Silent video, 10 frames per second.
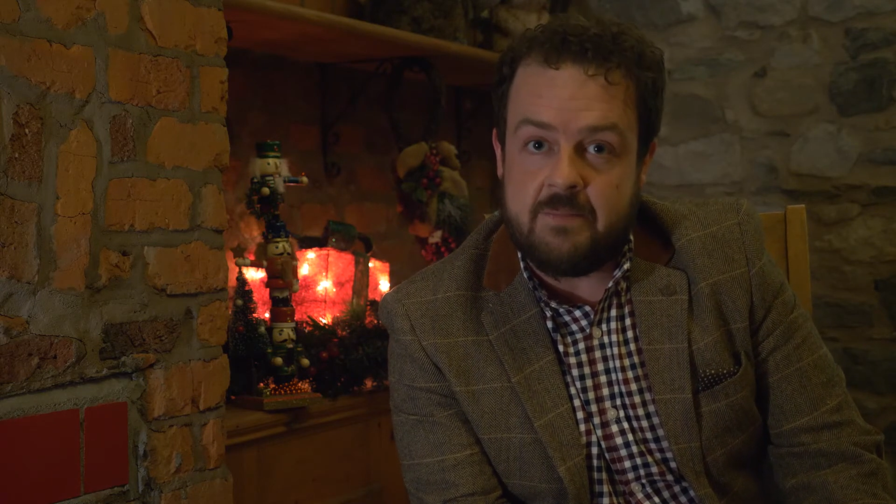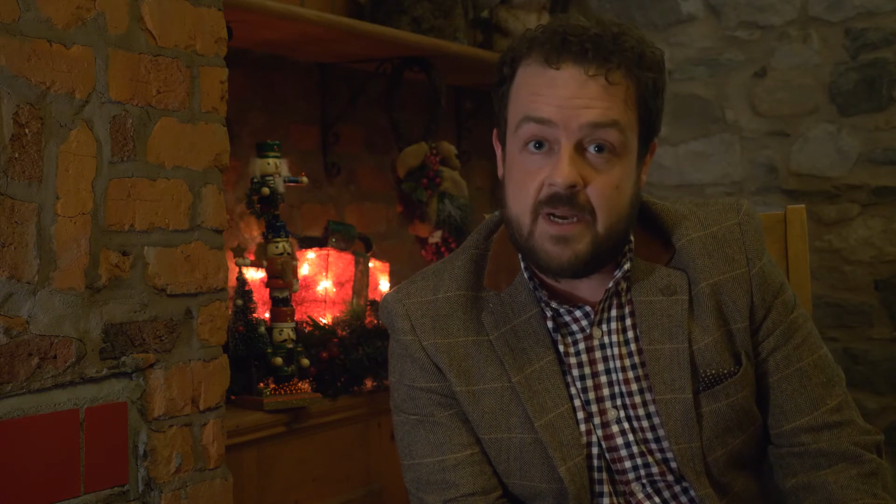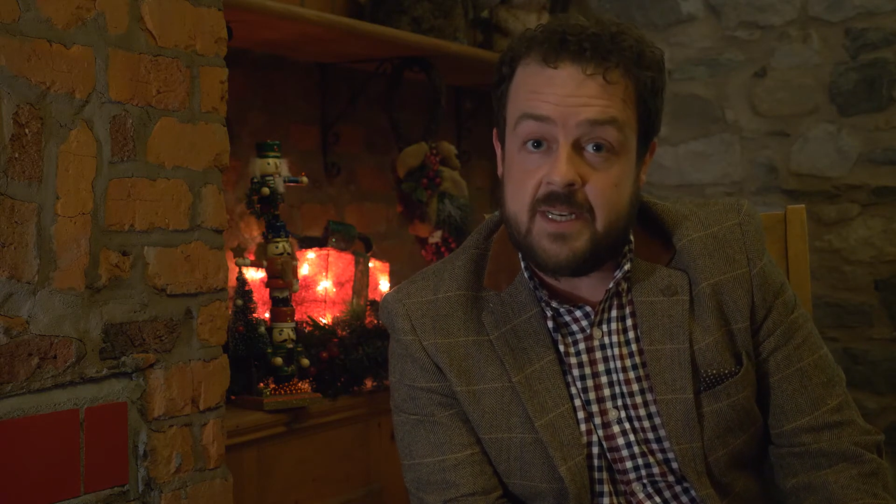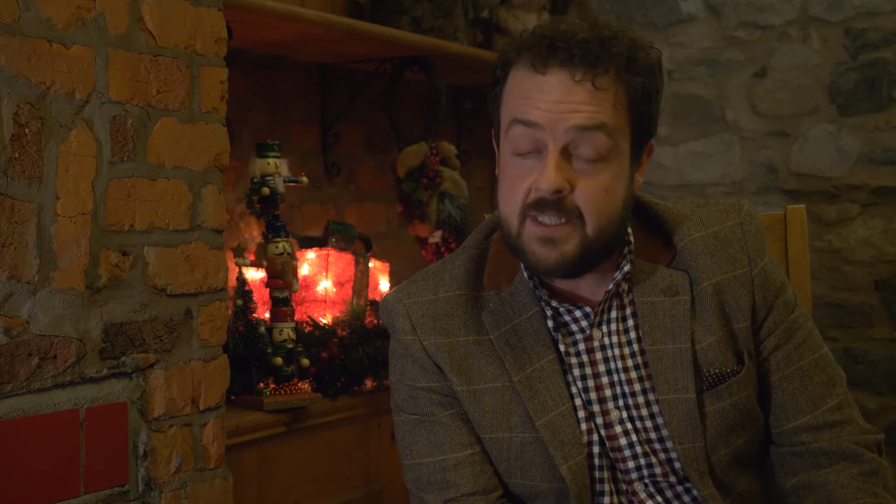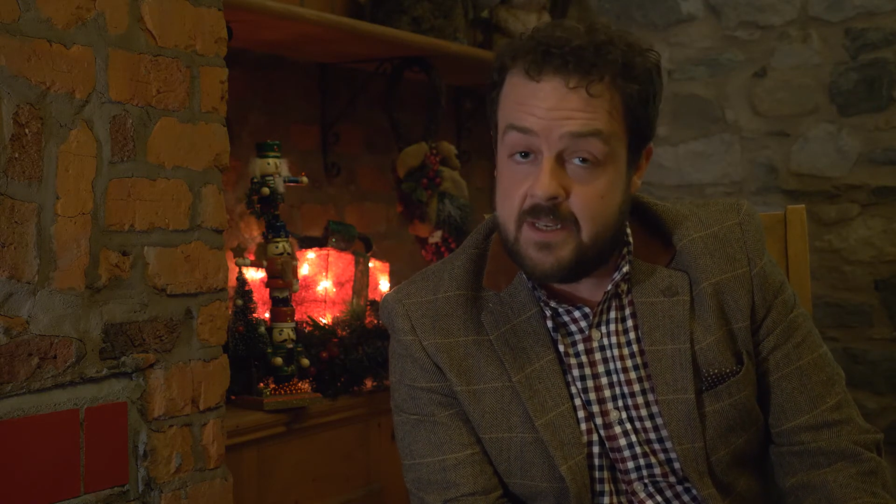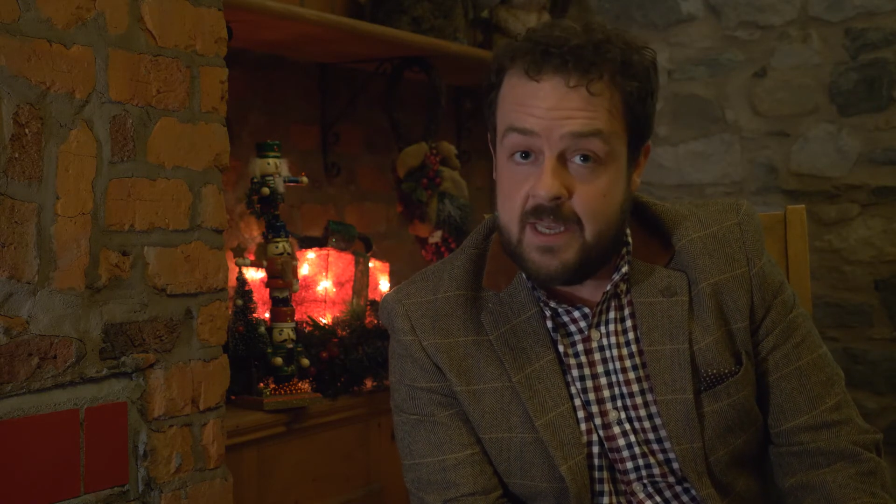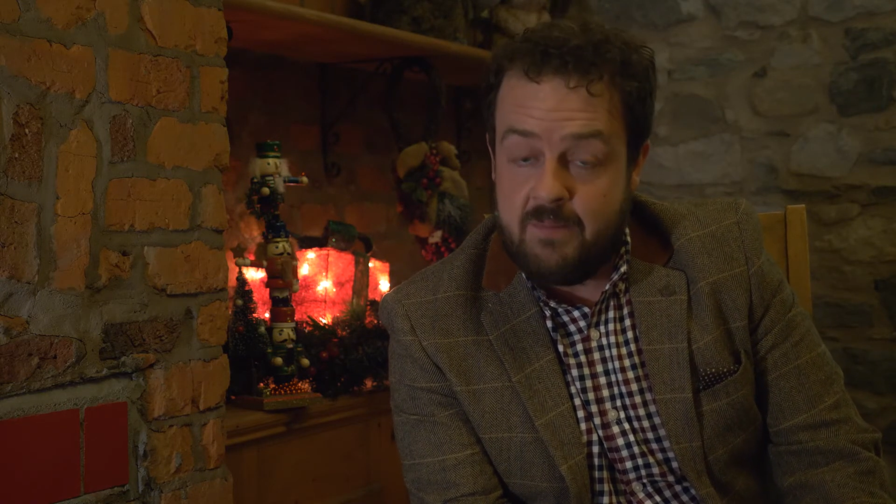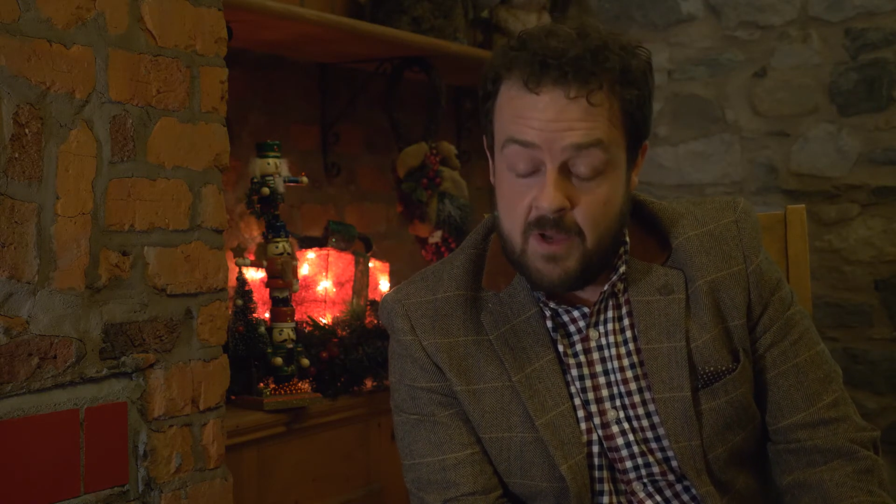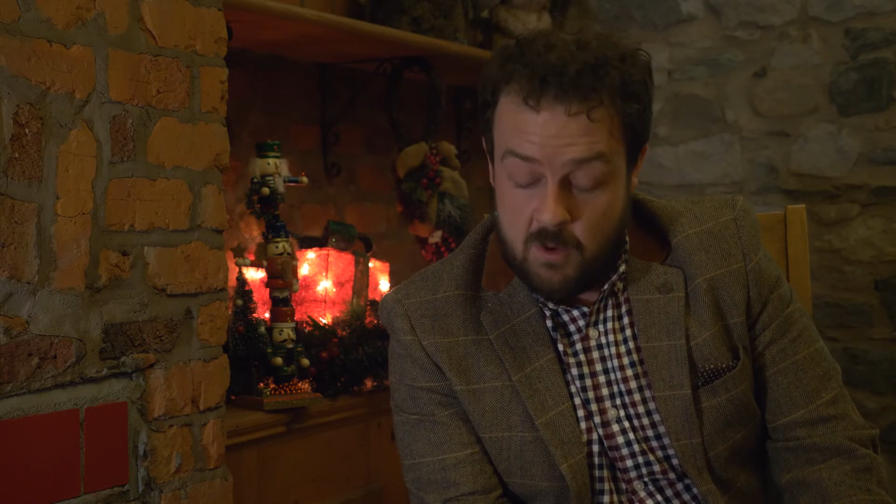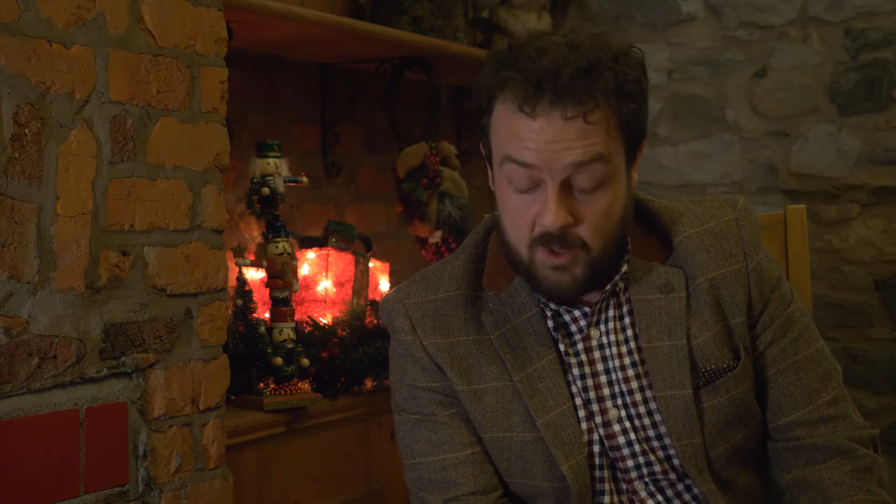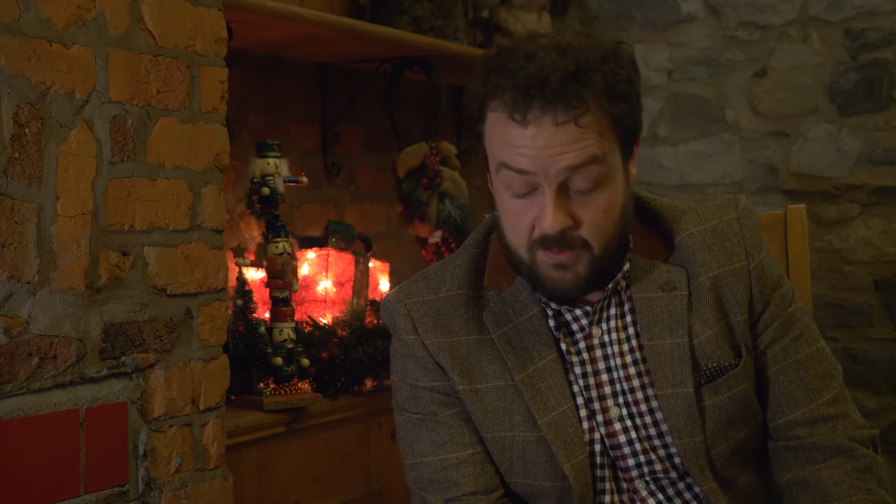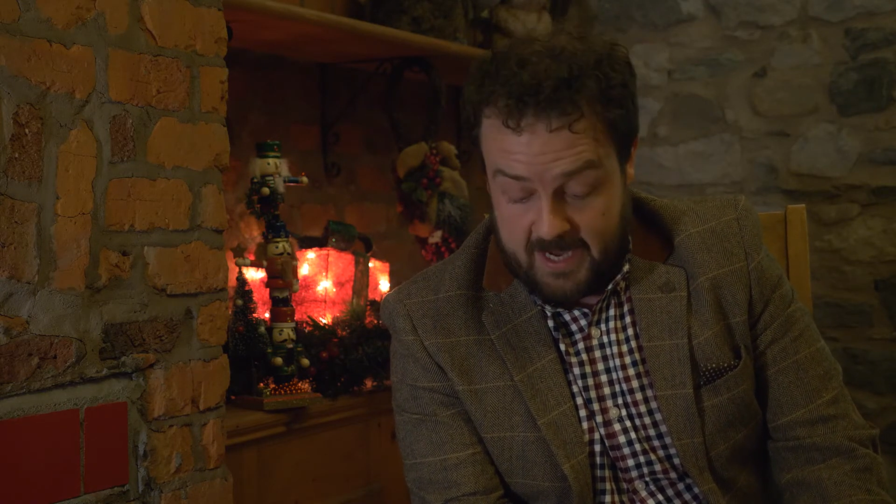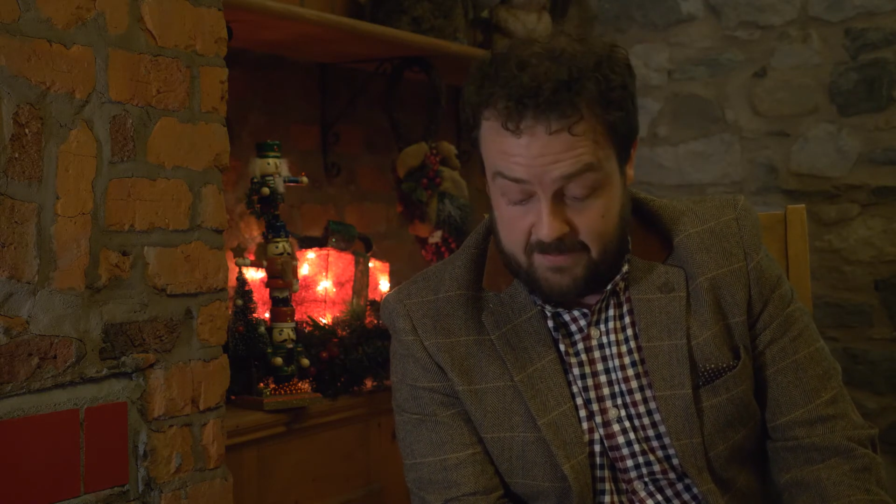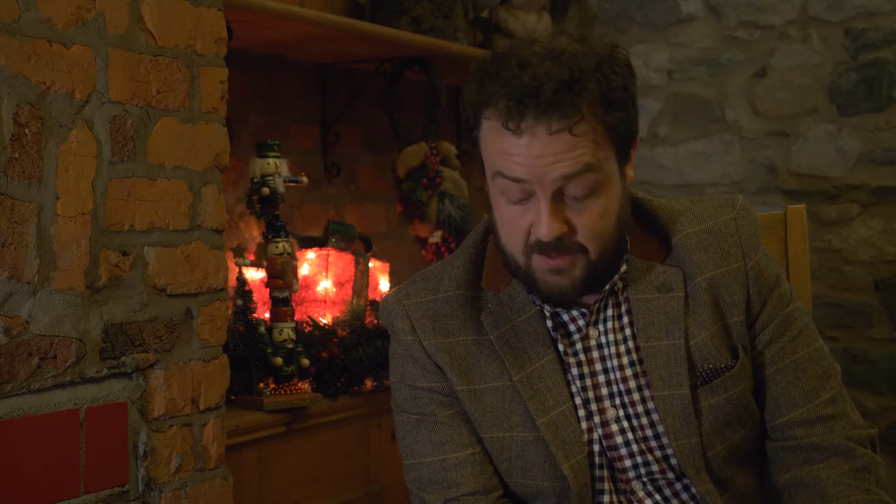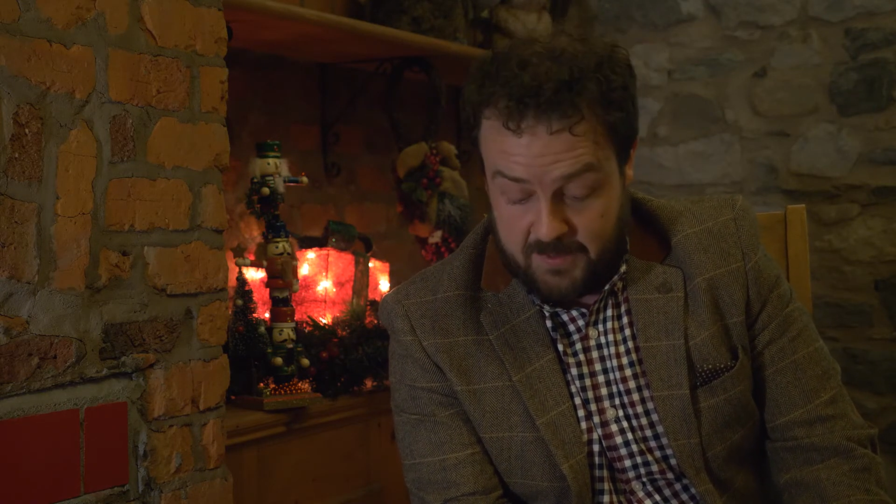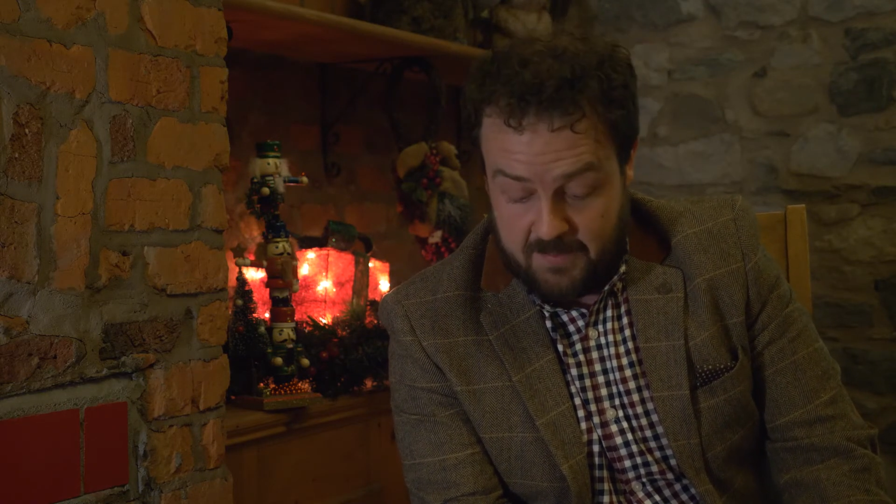at a time when we have to be